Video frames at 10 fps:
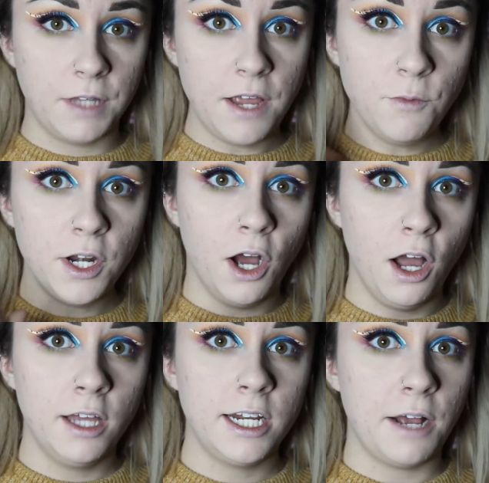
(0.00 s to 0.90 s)
They went
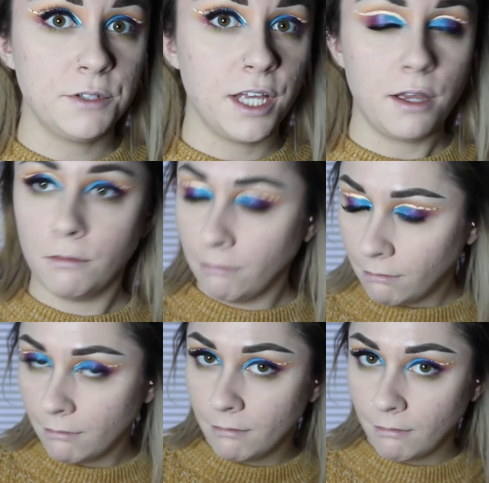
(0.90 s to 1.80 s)
on and I was like,
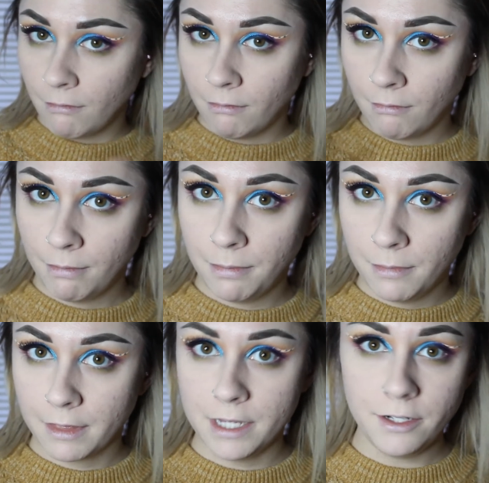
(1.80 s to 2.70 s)

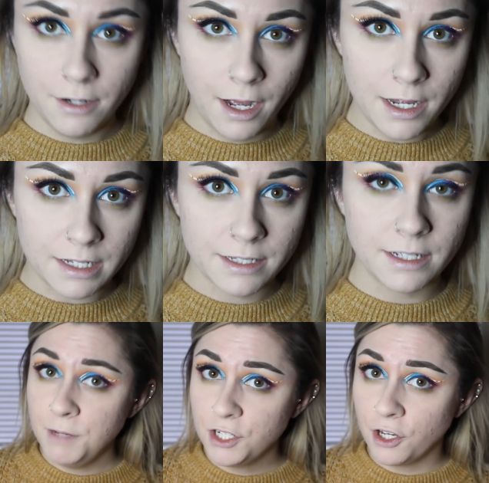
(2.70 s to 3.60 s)
these are
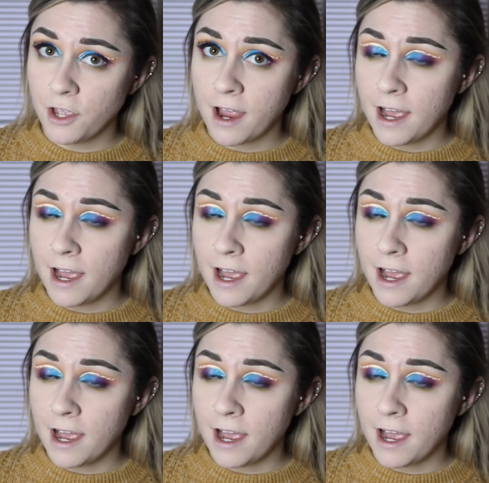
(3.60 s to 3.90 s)
nice. Let me show you